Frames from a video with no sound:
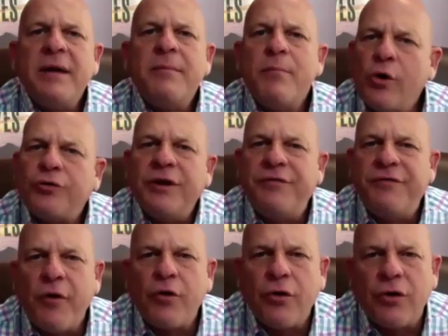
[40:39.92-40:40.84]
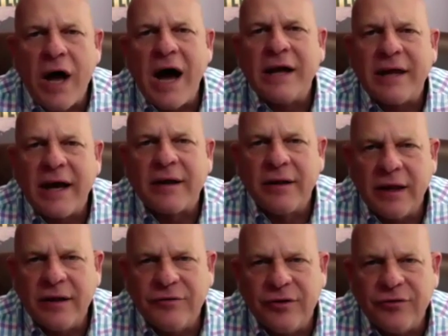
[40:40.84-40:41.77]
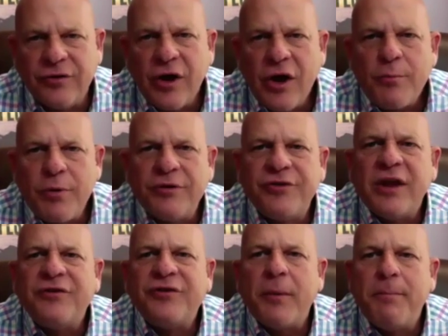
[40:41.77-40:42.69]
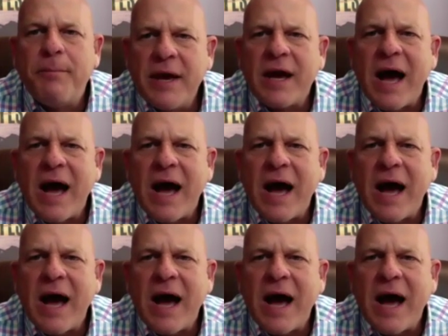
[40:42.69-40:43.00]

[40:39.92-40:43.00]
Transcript: multifocal contact lenses presents a big